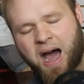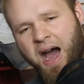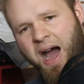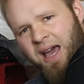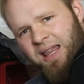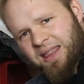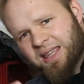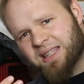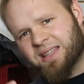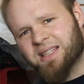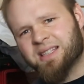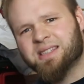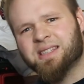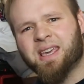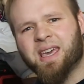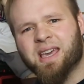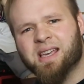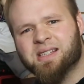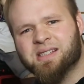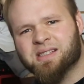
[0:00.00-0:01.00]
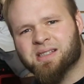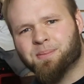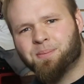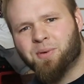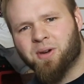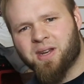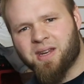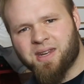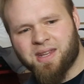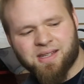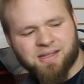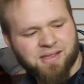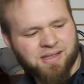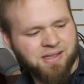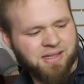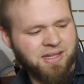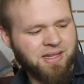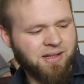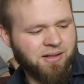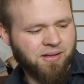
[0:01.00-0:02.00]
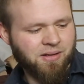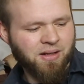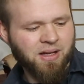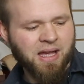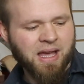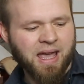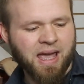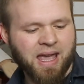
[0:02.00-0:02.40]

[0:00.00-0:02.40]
I think this case is a pretty decent deal,